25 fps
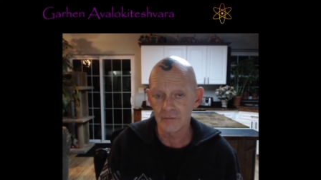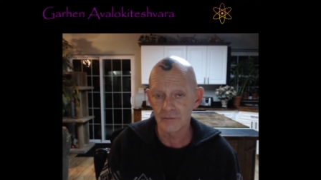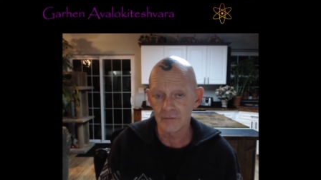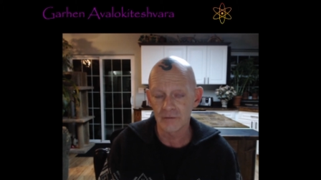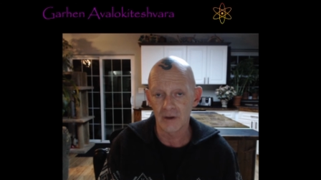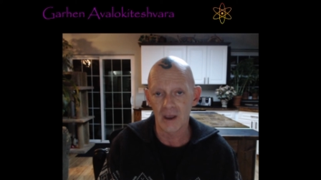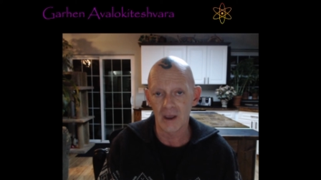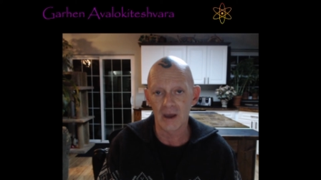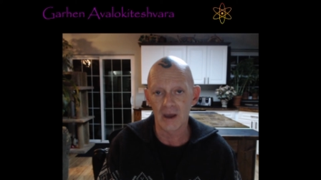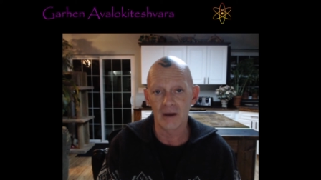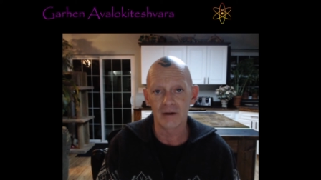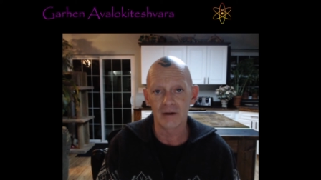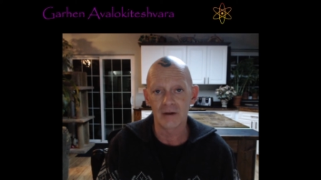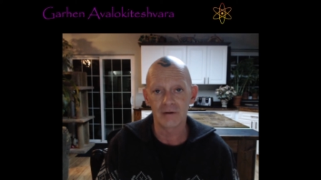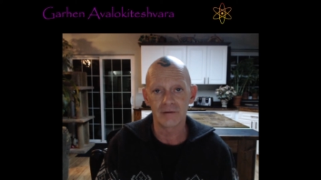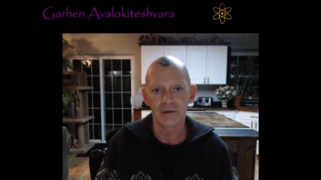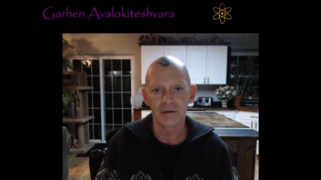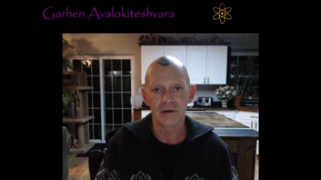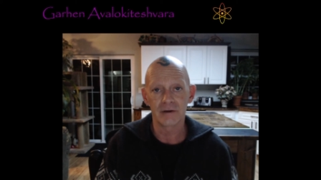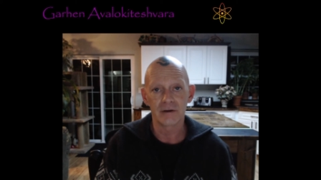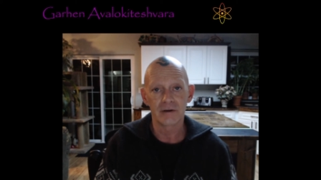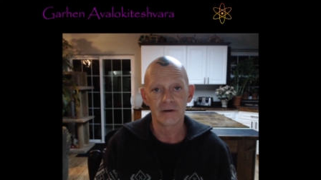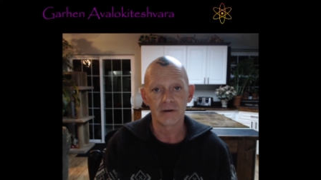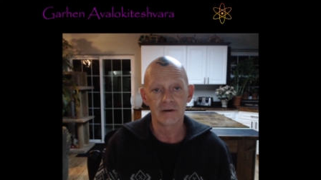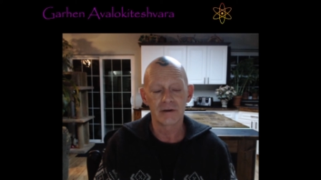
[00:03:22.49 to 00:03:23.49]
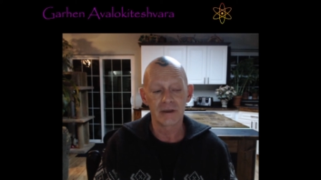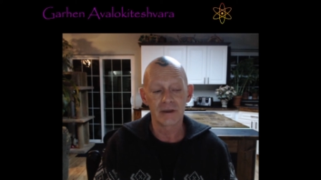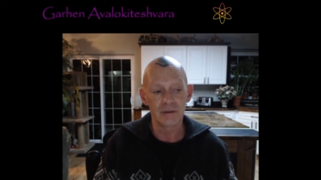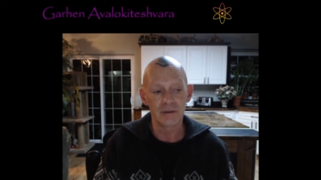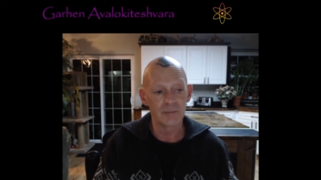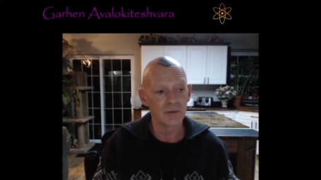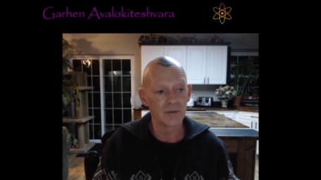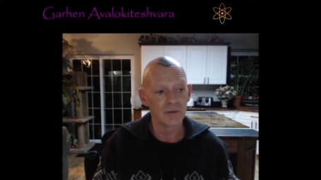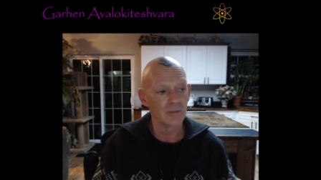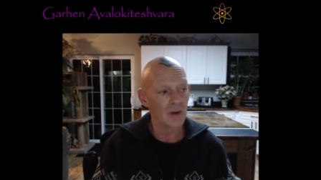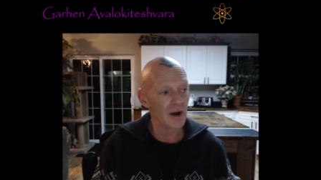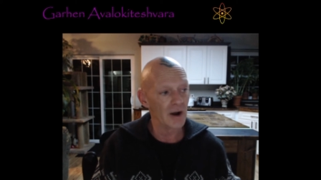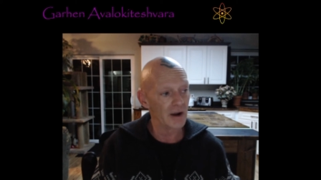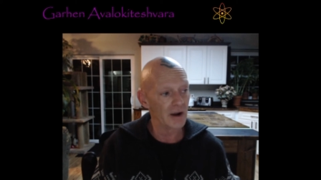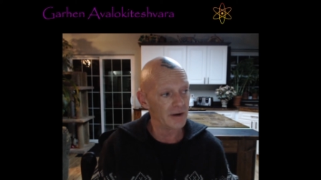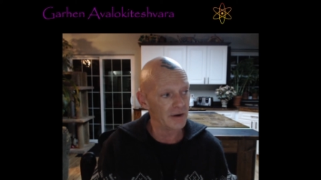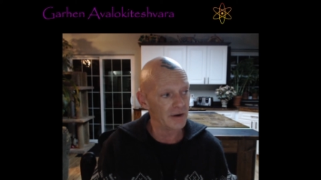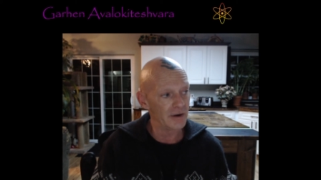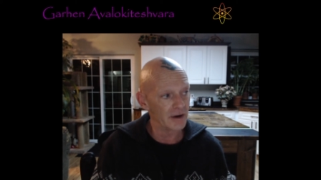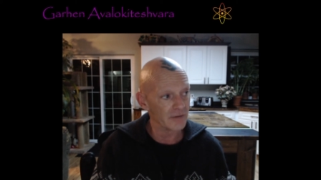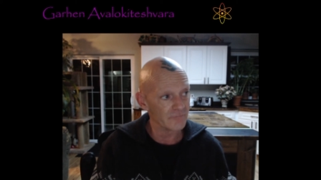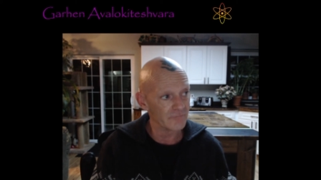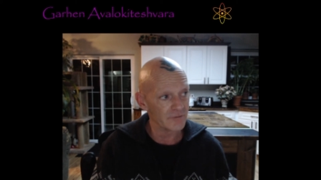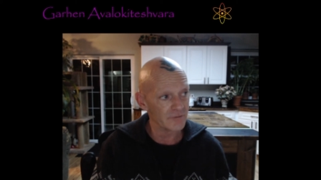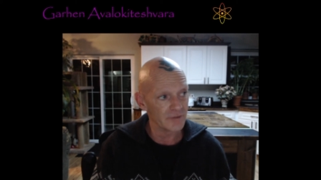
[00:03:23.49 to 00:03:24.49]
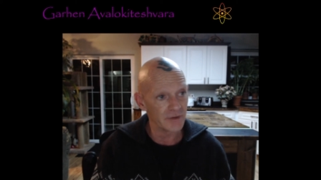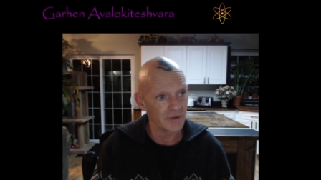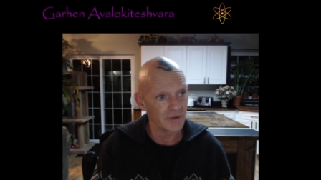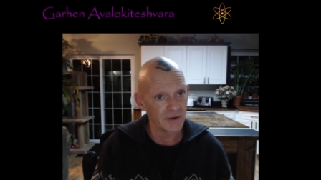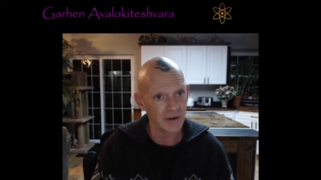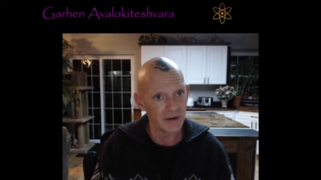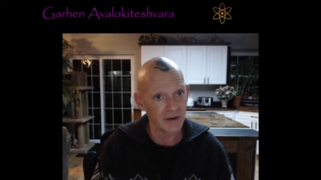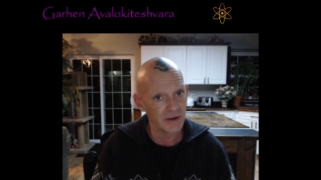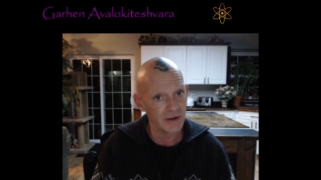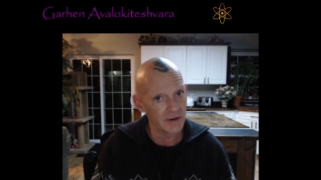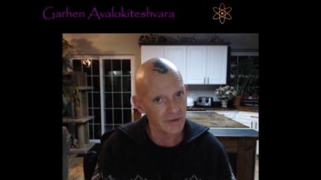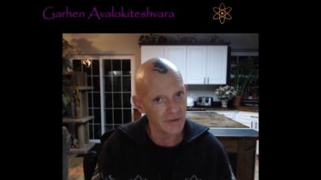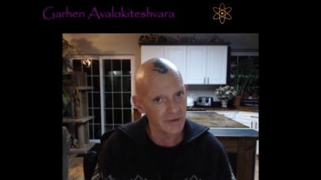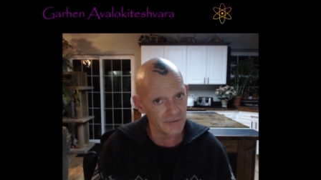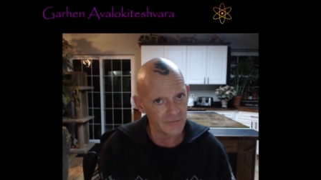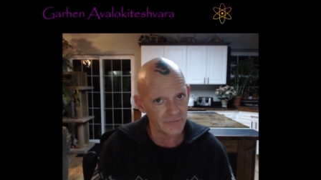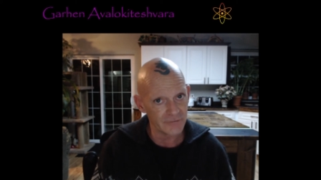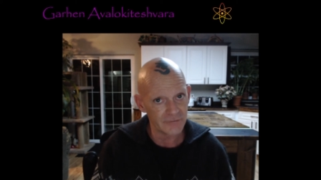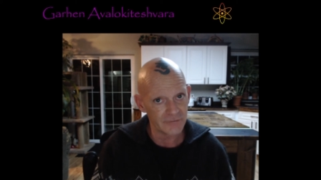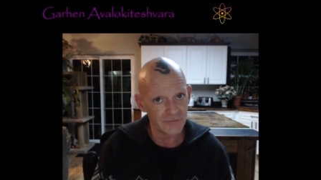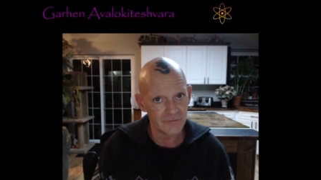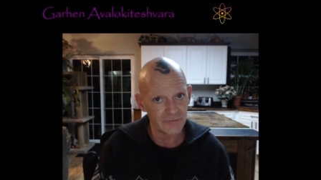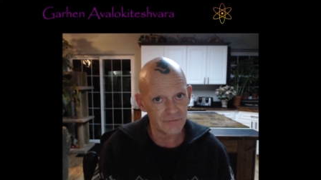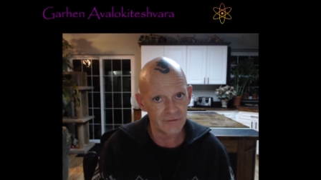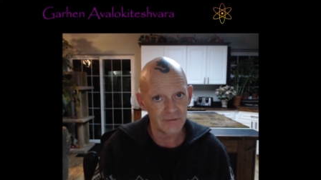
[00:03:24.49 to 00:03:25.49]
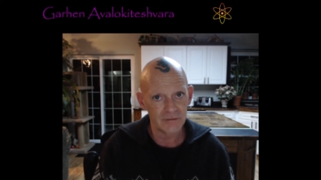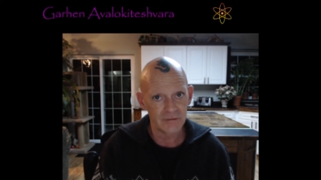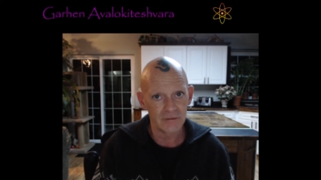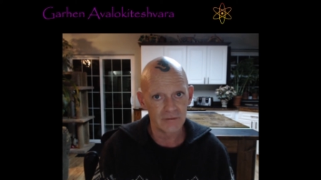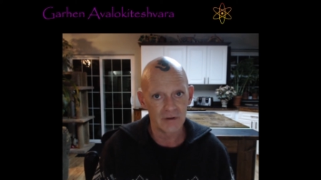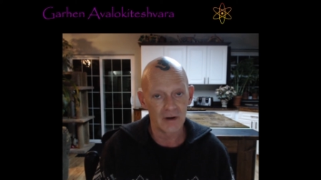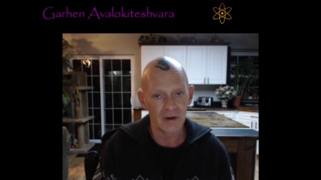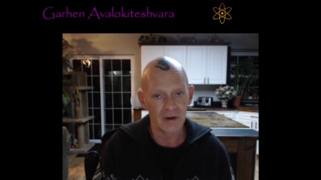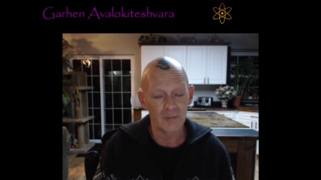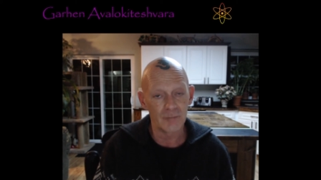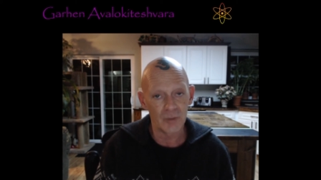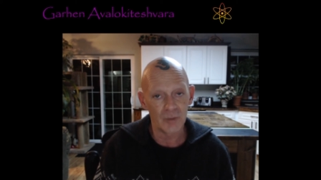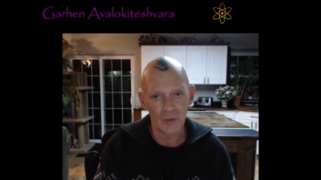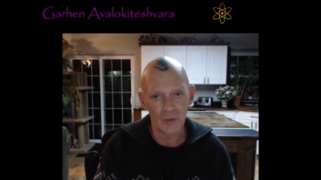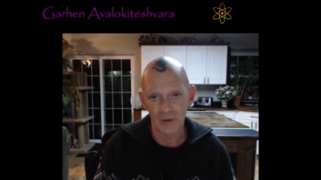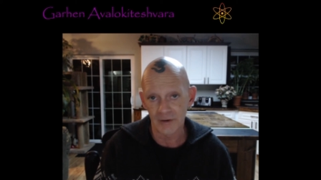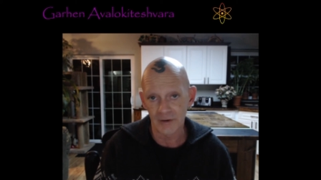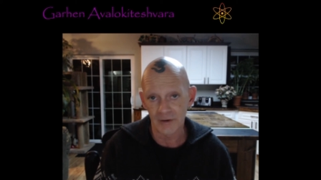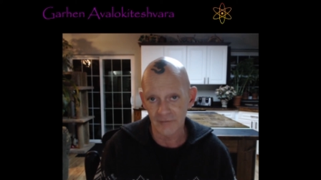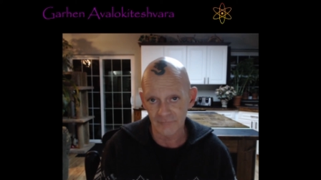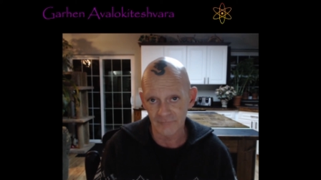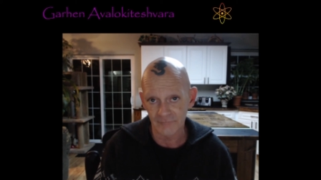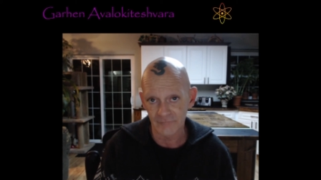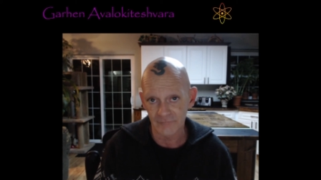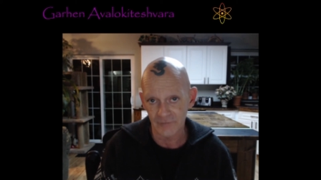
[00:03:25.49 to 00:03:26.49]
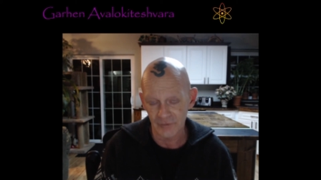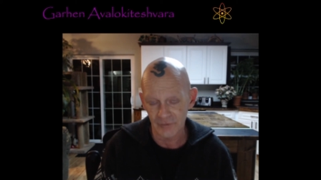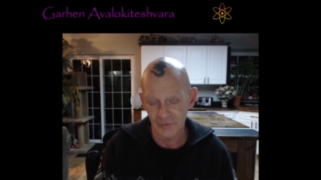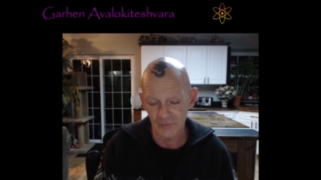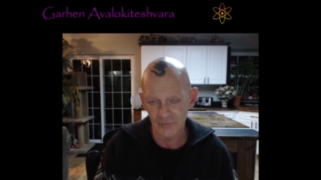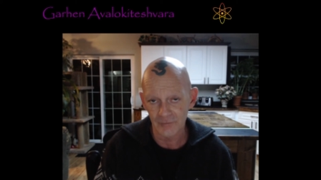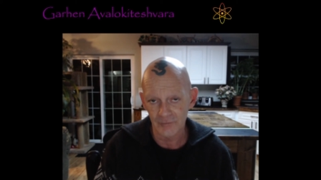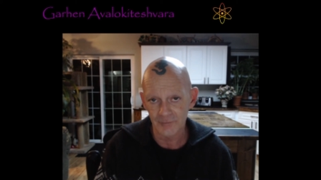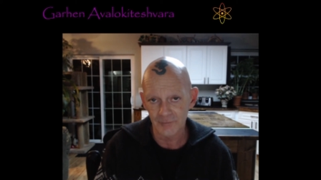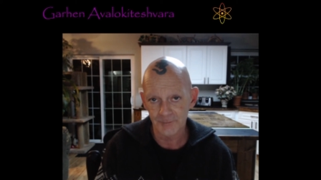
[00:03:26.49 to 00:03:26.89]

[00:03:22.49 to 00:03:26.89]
and keep in mind everything is a point of view.